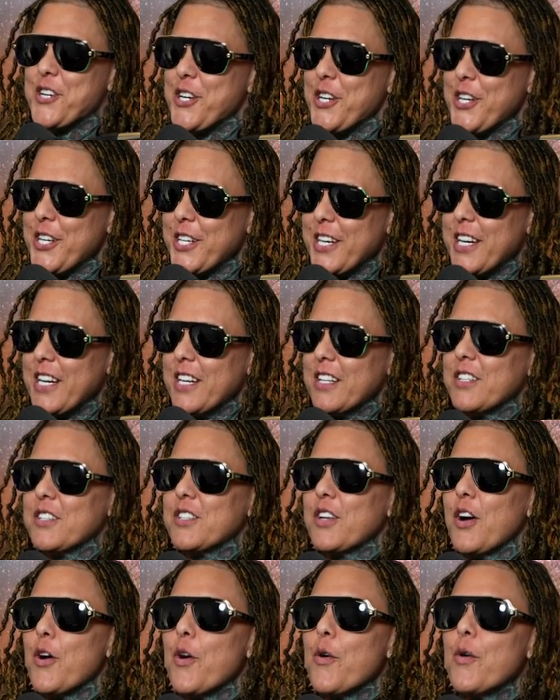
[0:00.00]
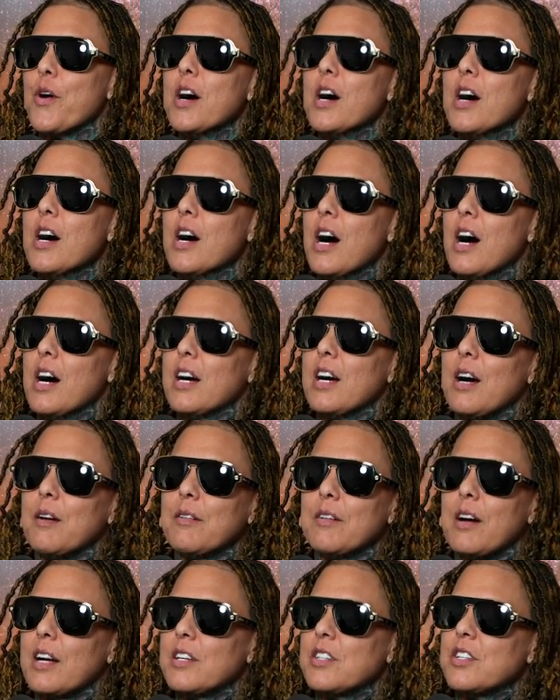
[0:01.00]
good. Yeah. So I,
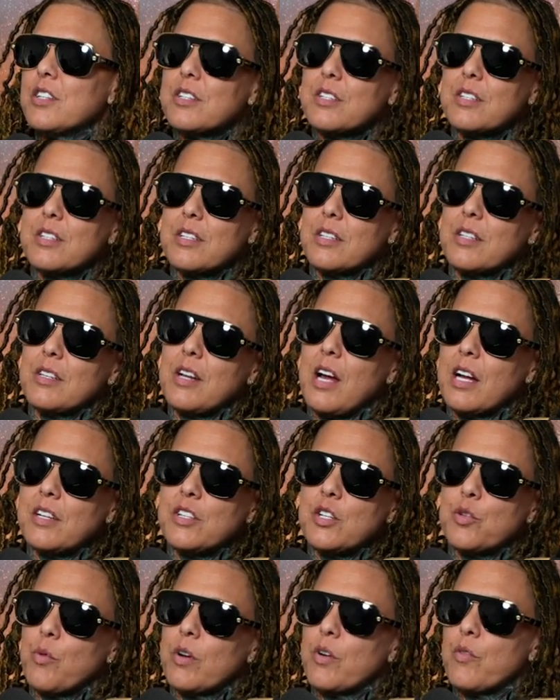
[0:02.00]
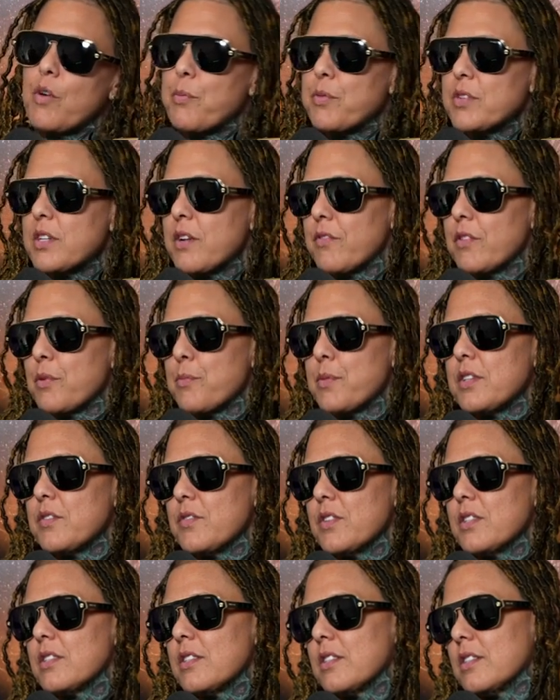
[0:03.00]
I just I just want to represent for the
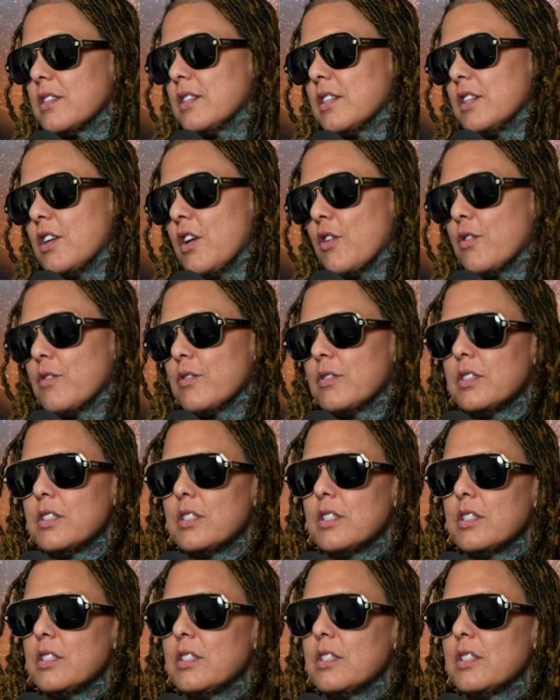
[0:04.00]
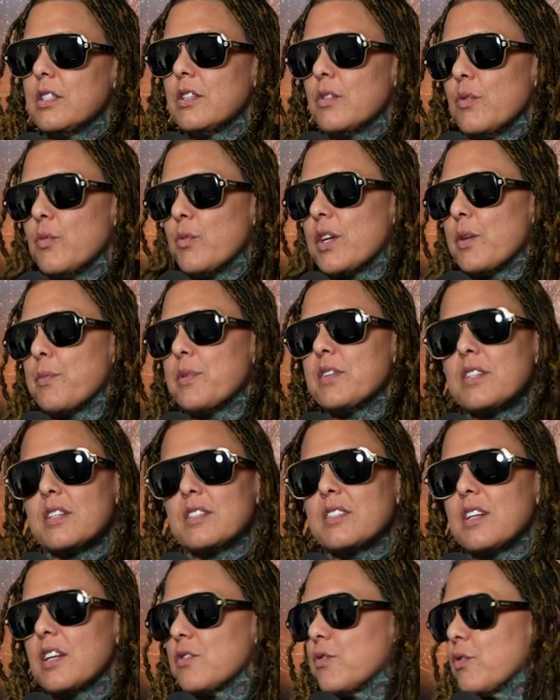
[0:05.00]
misfits and you know, we can be
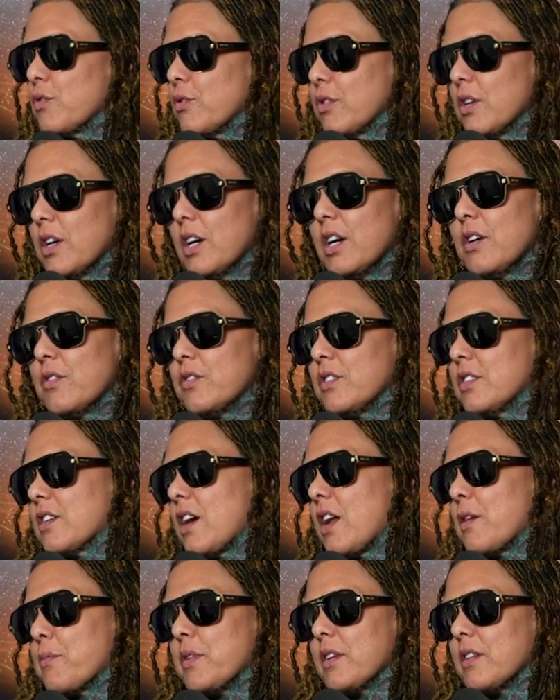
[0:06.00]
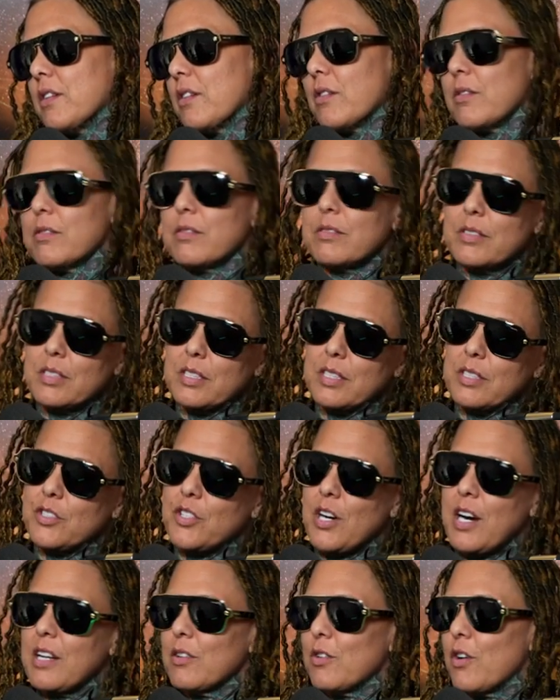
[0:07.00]
successful. We just got to be a little
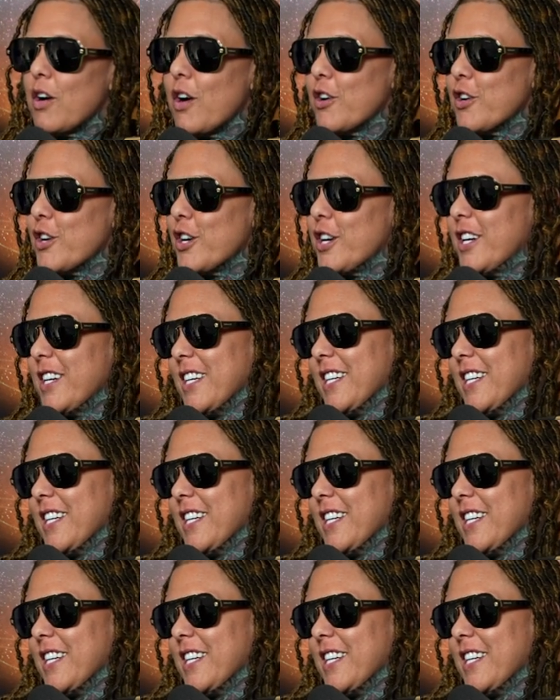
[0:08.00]
try a little harder.